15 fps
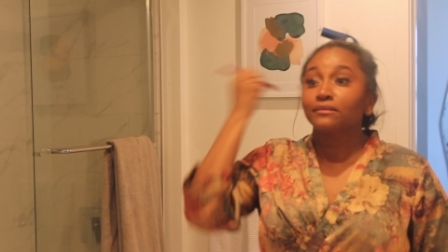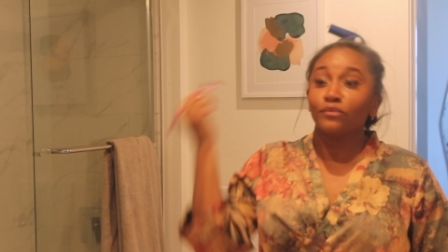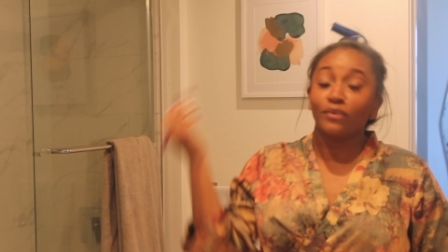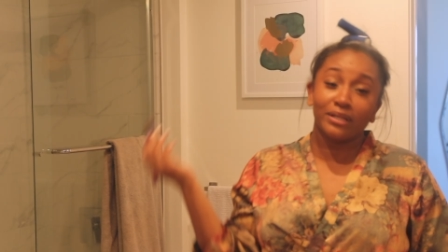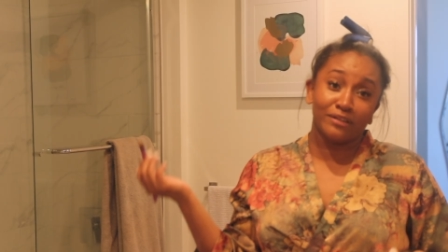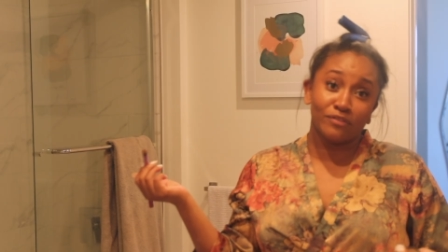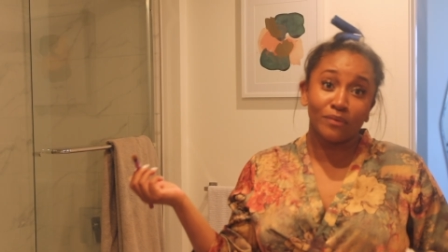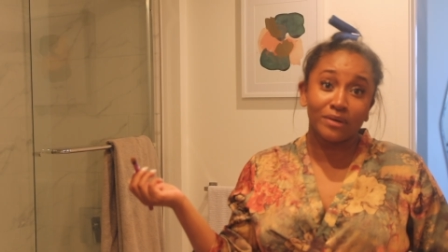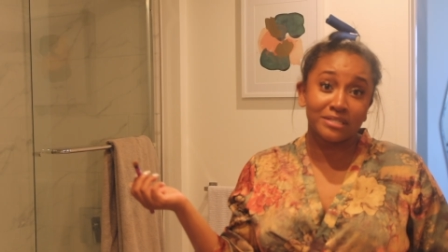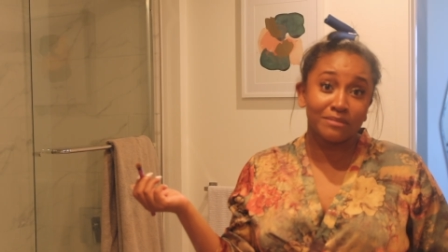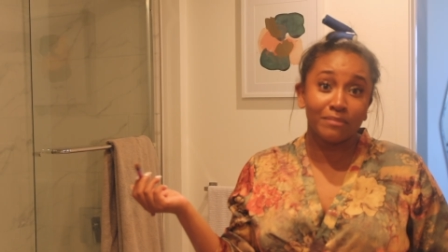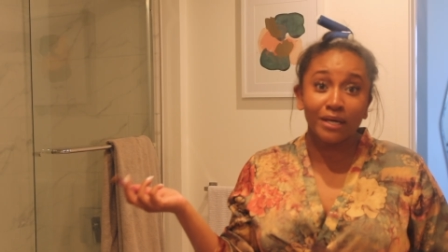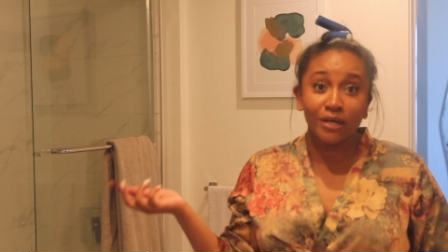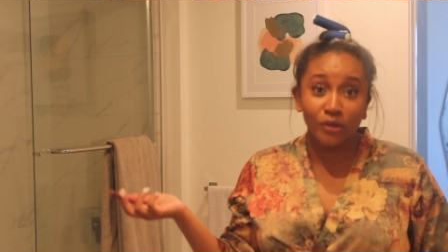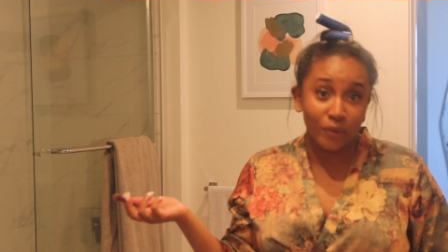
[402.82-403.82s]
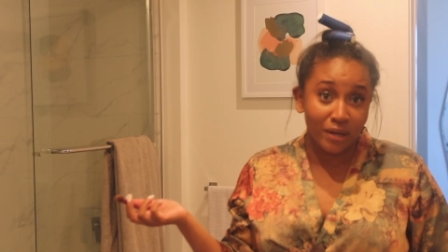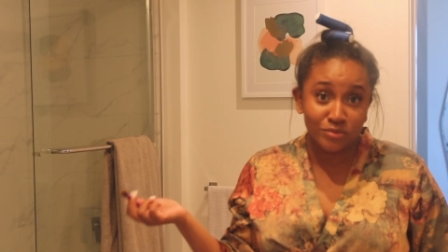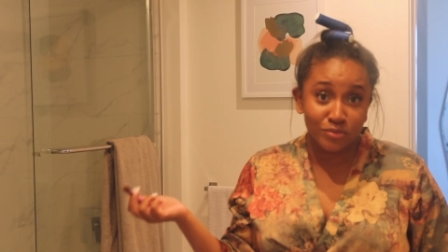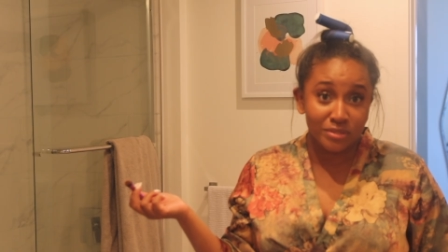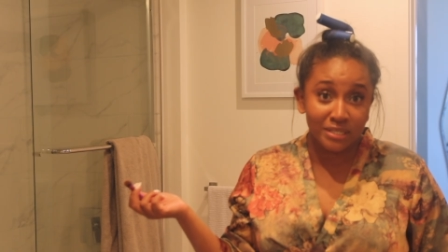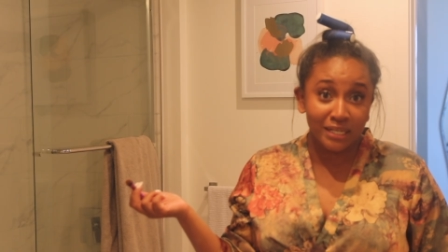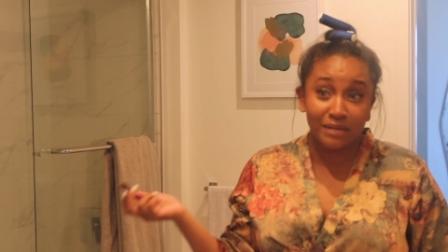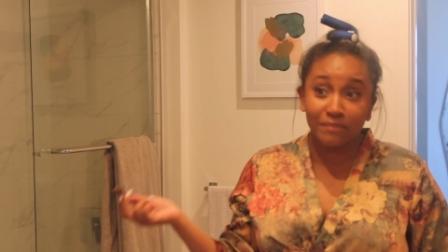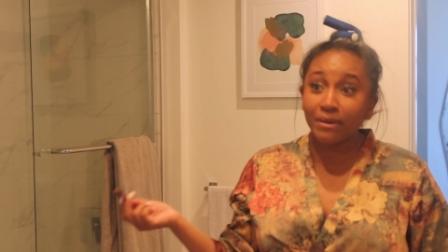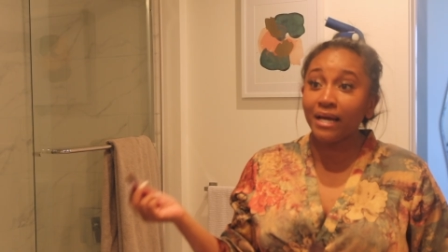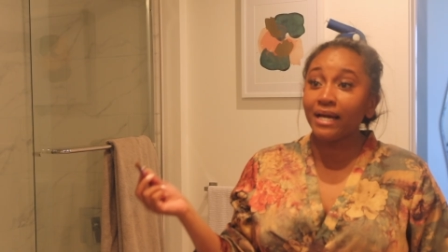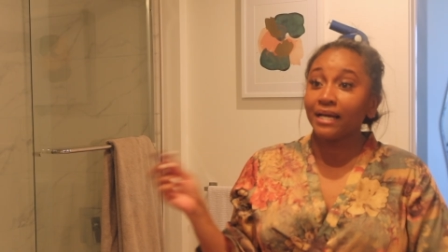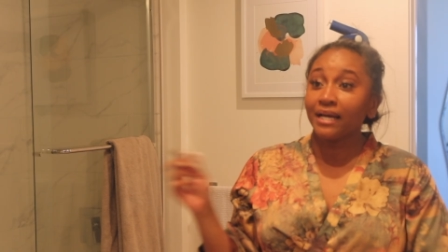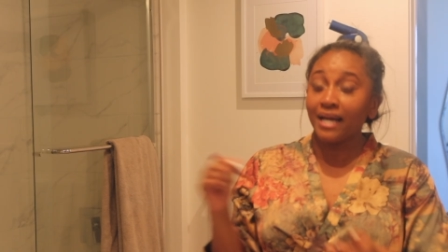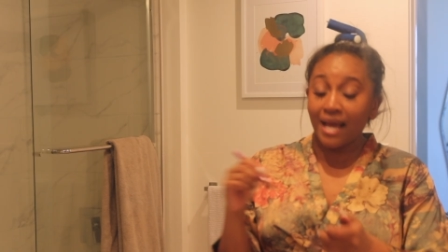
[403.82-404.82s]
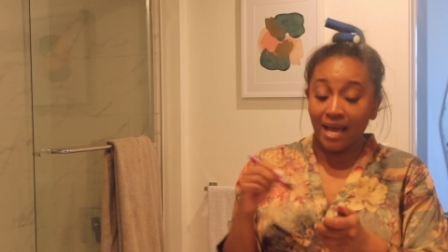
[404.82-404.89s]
well, if it wasn't me, who else was gonna be?